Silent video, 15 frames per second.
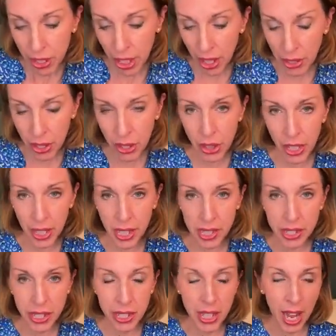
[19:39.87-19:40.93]
The other thing
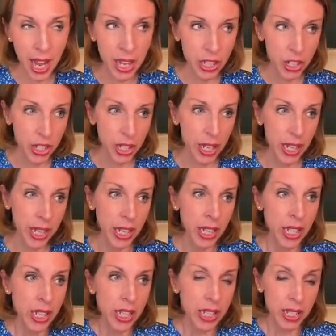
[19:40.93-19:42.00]
is that actually
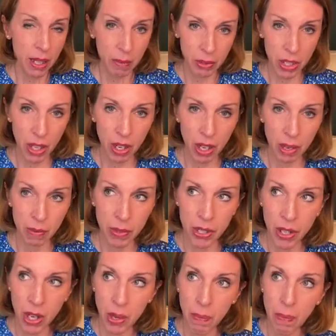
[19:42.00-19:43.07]

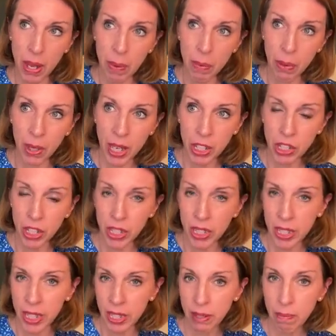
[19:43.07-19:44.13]
sometimes people actually
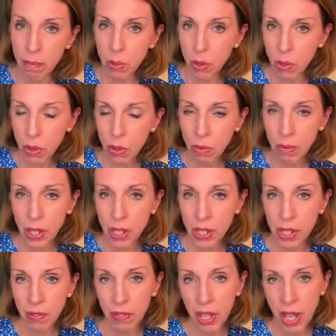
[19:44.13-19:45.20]
need more
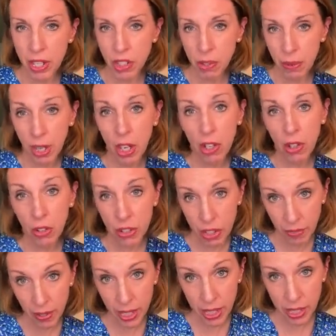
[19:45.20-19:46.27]
hormones if they're doing a
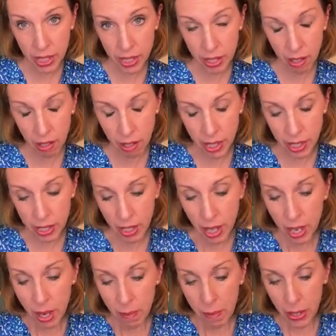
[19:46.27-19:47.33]
lot of exercise,
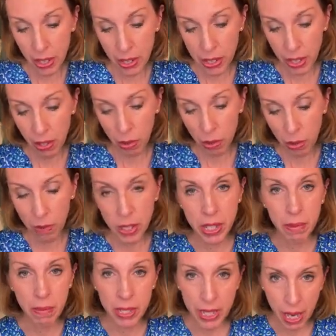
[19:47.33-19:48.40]
because our
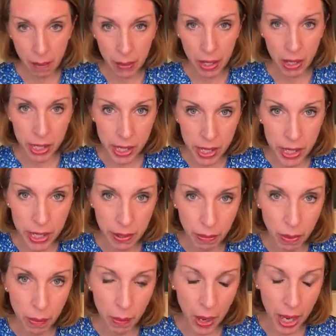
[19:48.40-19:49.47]
hormones are metabolized in
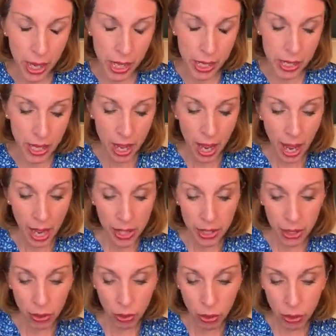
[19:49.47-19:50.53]
different ways,
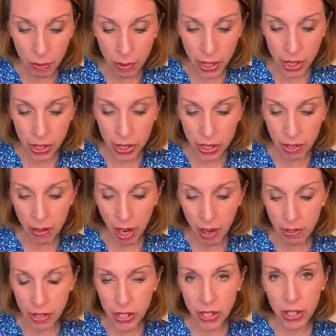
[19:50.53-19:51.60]
and our hormones
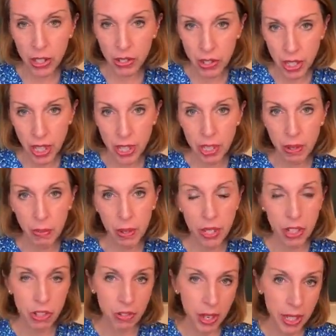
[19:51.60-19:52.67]
are associated with
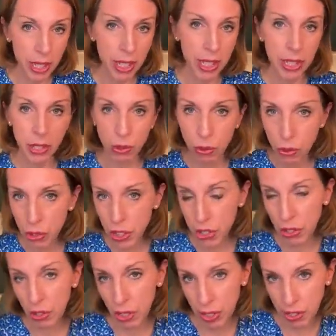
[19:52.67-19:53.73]
adrenaline and
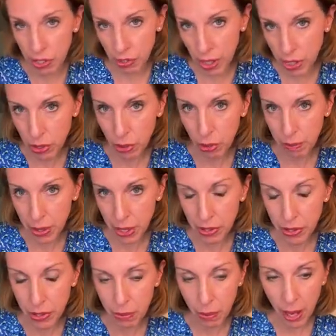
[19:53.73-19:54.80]
cortisol, our stress
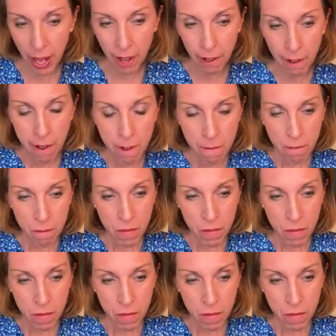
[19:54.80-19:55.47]
hormones as well.